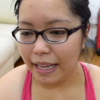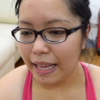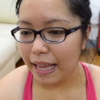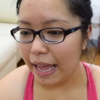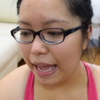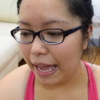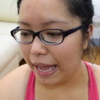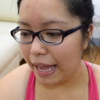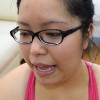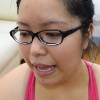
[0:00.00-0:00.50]

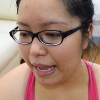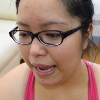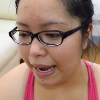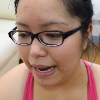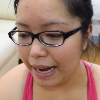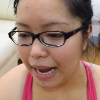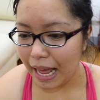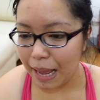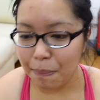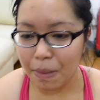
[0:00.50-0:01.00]
And
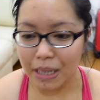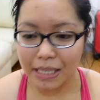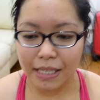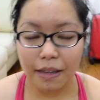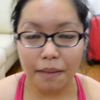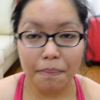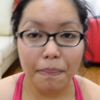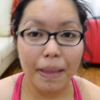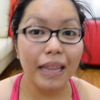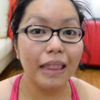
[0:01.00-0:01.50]
I must
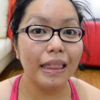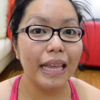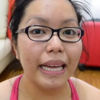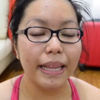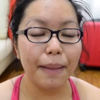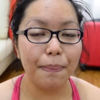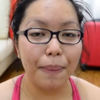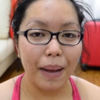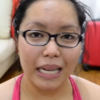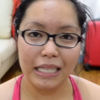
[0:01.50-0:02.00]
admit that
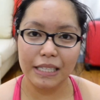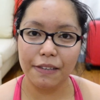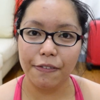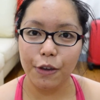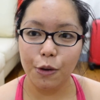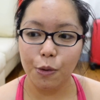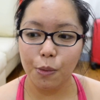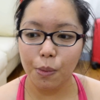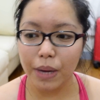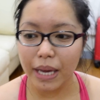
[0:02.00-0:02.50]
the past few
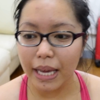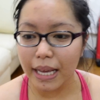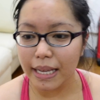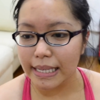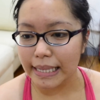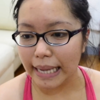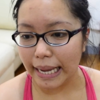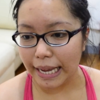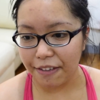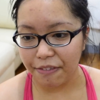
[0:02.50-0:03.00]
weeks
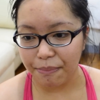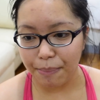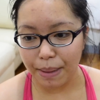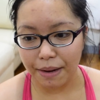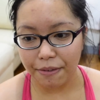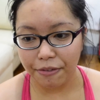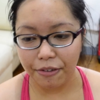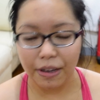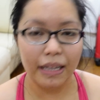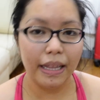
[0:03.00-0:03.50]
I've been
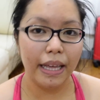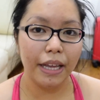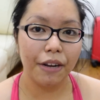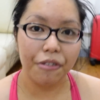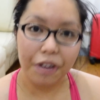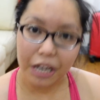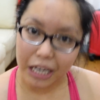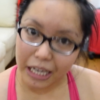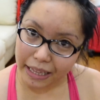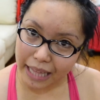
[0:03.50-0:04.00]
feeling
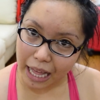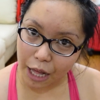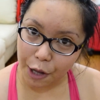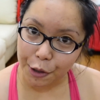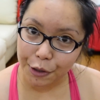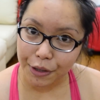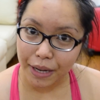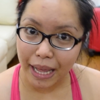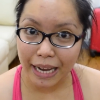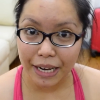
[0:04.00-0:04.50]
really
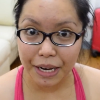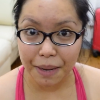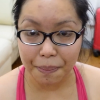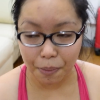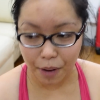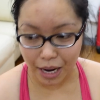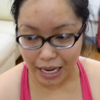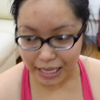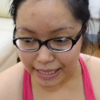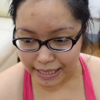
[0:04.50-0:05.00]
down and
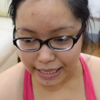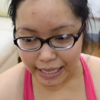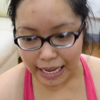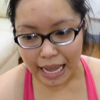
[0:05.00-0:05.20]
depressed,